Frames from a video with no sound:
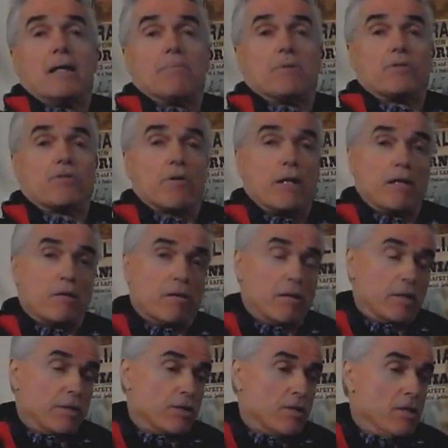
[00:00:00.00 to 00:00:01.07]
up a trailer
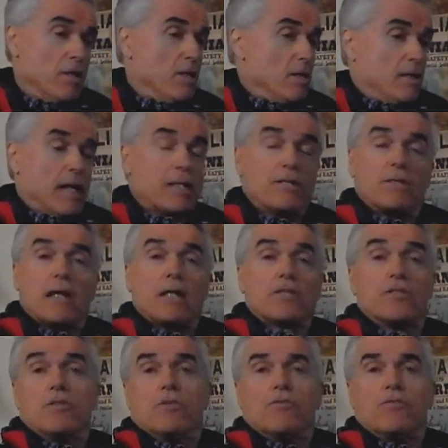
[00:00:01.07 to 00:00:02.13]
on it, that's,
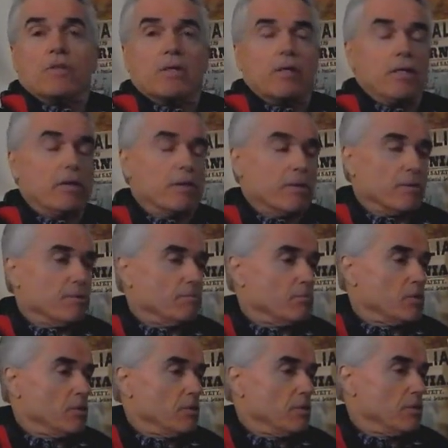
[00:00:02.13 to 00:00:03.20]
that's no fun either.
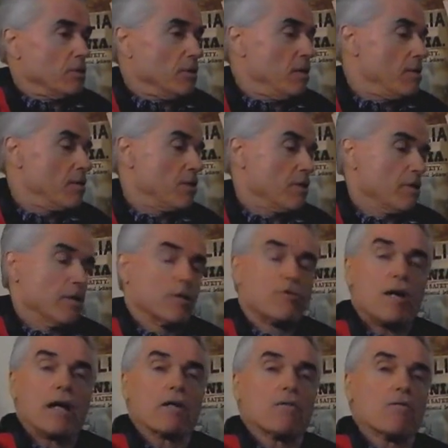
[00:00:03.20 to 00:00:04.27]
T turning a
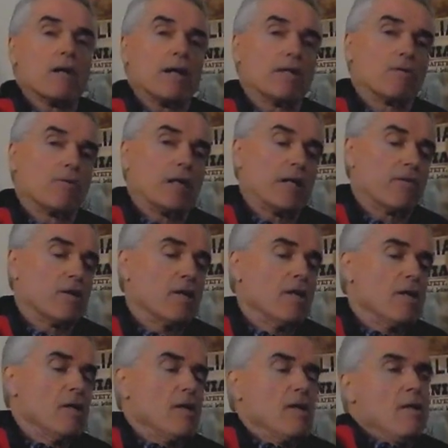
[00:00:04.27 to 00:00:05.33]
trike around or whatever.
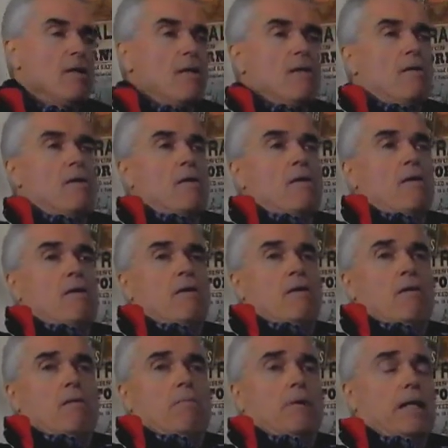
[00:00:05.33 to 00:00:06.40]

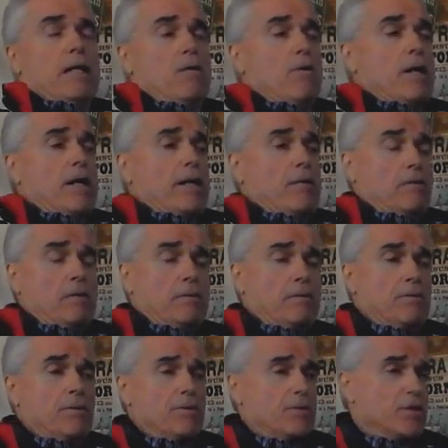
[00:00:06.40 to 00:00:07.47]
But anyway,
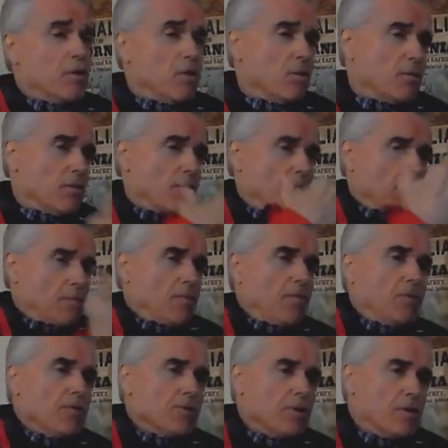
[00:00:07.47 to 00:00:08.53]
so
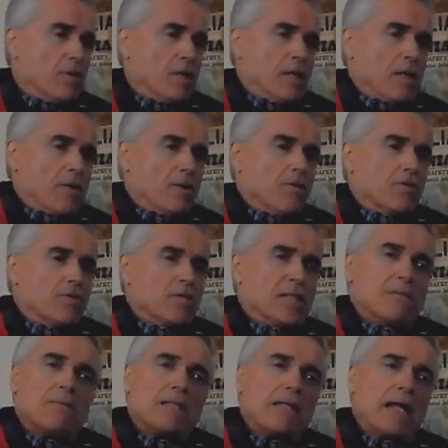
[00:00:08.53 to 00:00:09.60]
those, those are
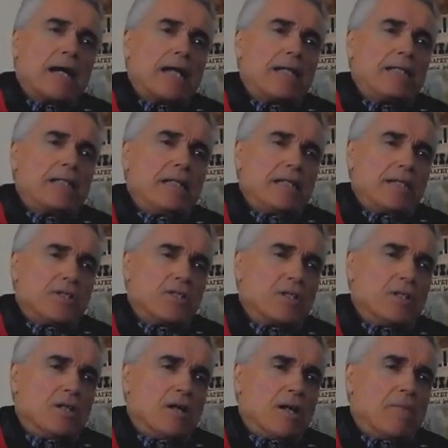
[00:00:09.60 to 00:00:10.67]
some of the ideas. You
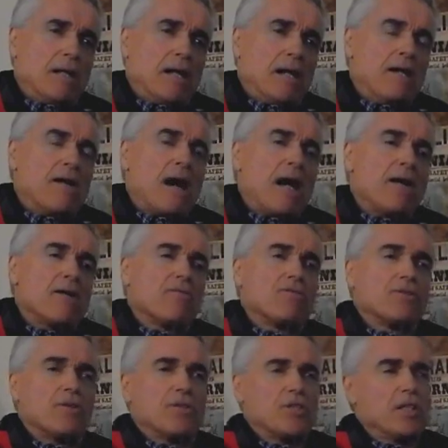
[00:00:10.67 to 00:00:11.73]
know, I mean, I, I
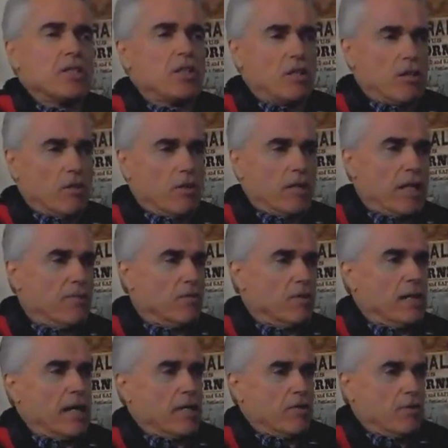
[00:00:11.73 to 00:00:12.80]
have since learned after
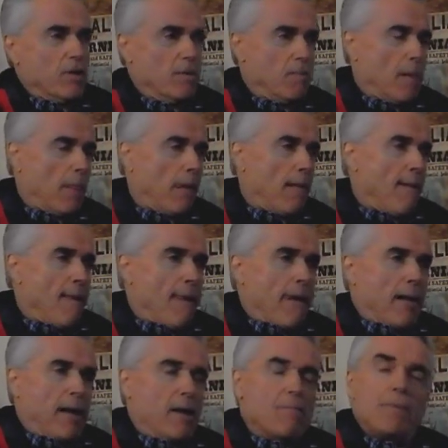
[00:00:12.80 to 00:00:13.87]
that trip,
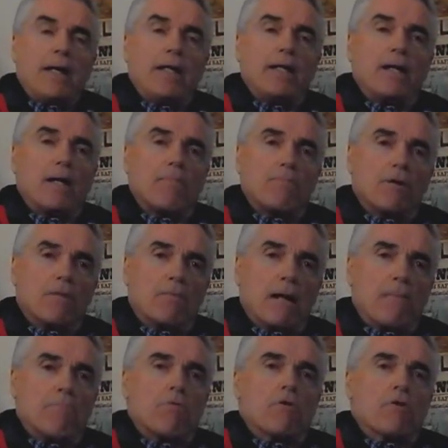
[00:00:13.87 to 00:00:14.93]
I immediately put my
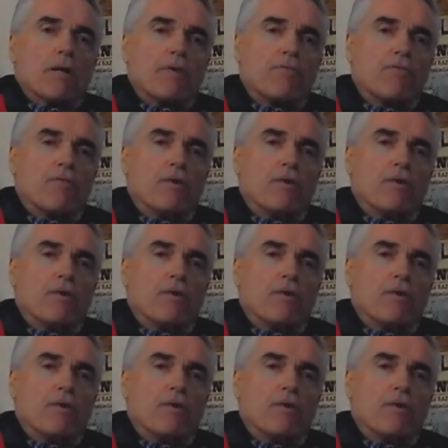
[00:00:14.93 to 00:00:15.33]
Burley